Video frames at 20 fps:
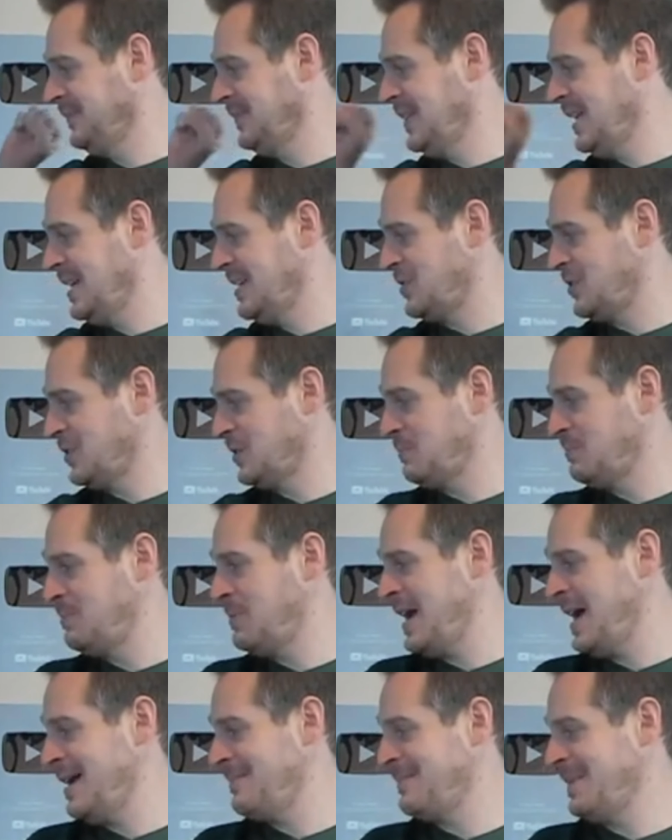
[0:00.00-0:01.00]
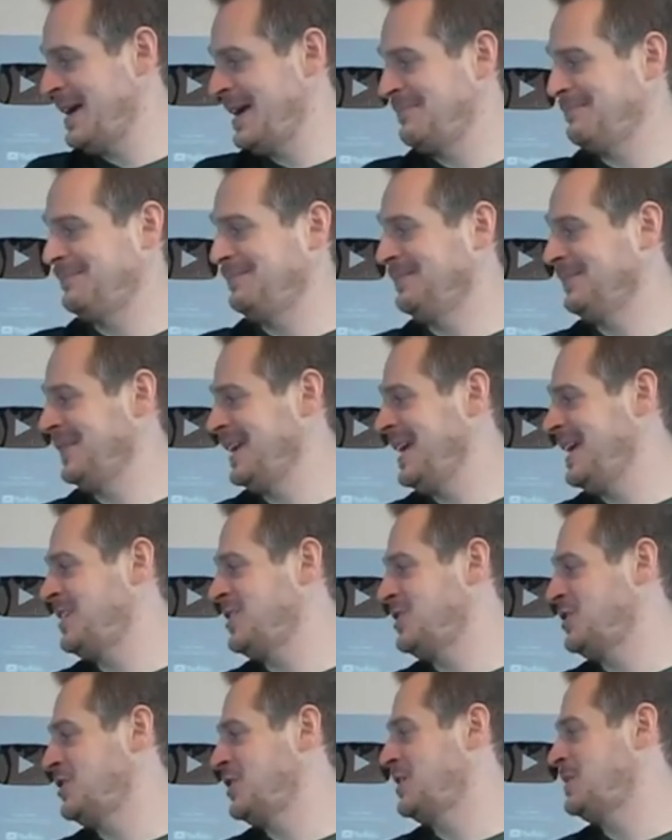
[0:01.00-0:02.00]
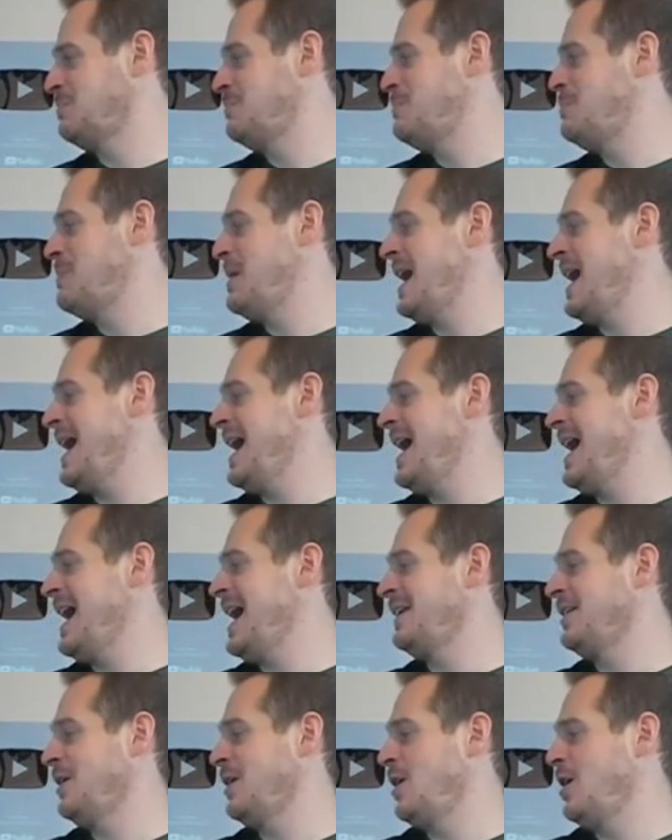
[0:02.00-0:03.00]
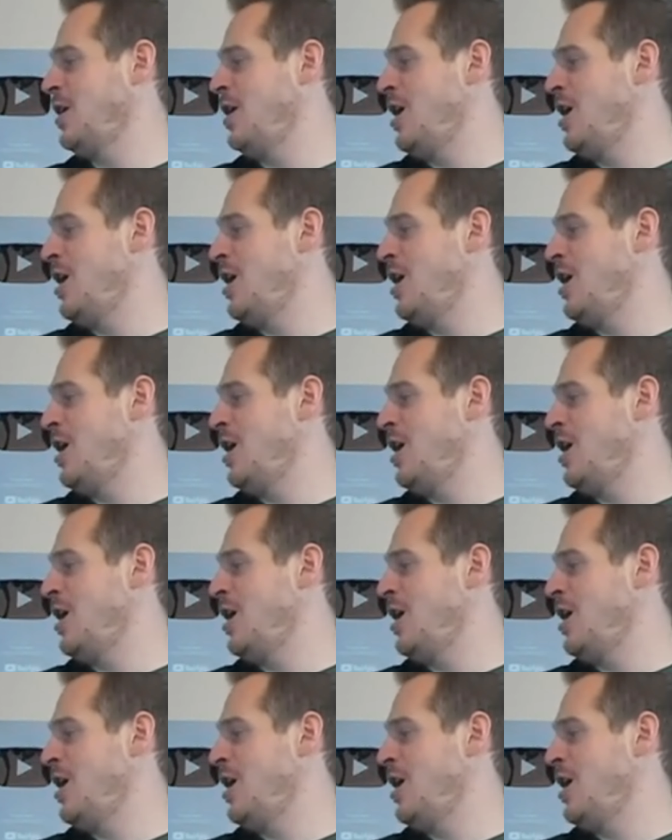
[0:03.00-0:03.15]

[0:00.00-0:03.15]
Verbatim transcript: It's just bad, man. It's just bad